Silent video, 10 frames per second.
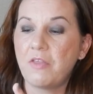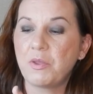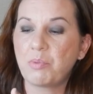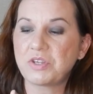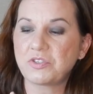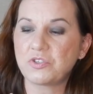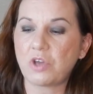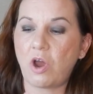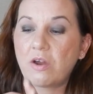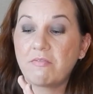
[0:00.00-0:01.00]
The bristles
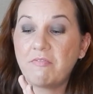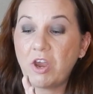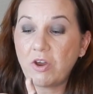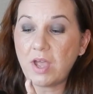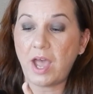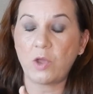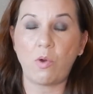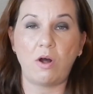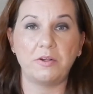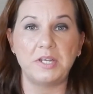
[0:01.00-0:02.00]
are very high
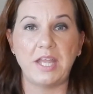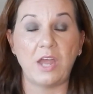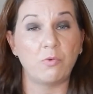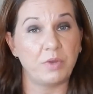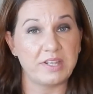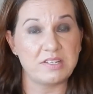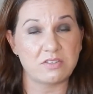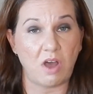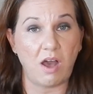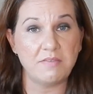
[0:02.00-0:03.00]
quality and really
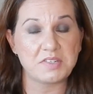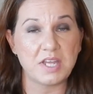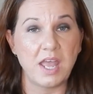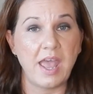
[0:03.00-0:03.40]
soft,